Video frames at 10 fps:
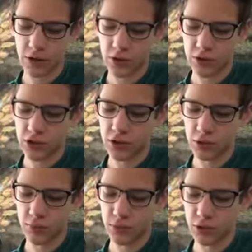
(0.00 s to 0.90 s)
Sir
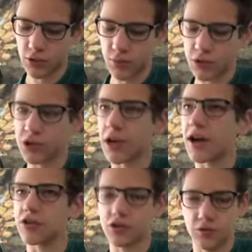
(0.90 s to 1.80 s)
Blue
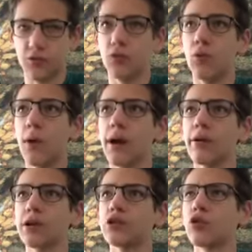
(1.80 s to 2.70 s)
Mustache, where
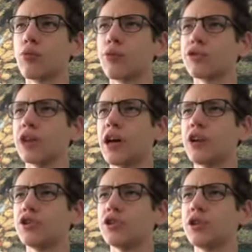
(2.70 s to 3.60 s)
is your mustache?